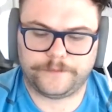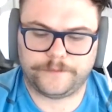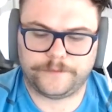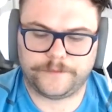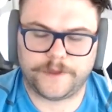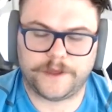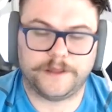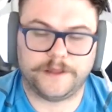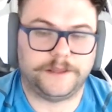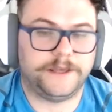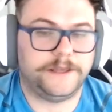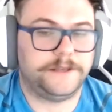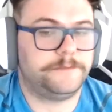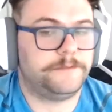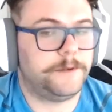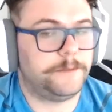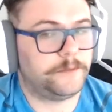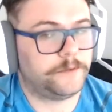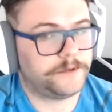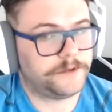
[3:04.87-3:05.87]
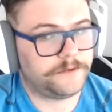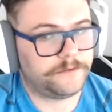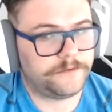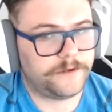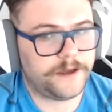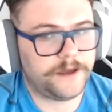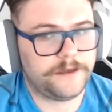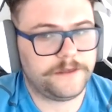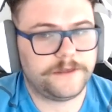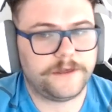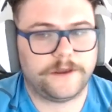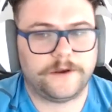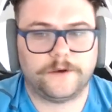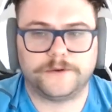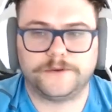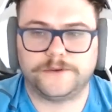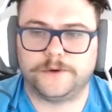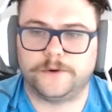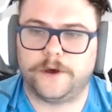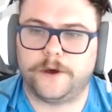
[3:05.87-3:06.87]
that leads people to faith and
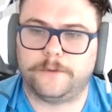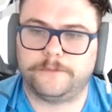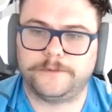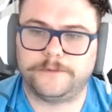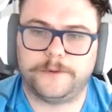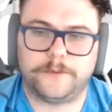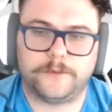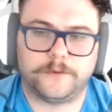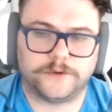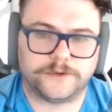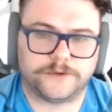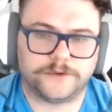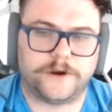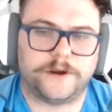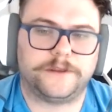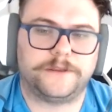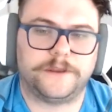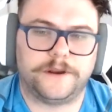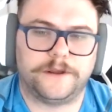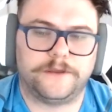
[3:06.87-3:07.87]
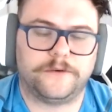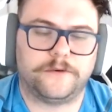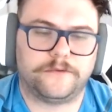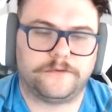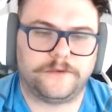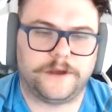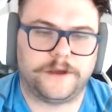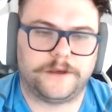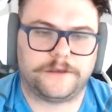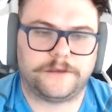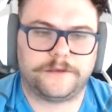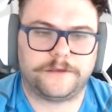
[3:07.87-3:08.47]
also helps people strengthen in their faith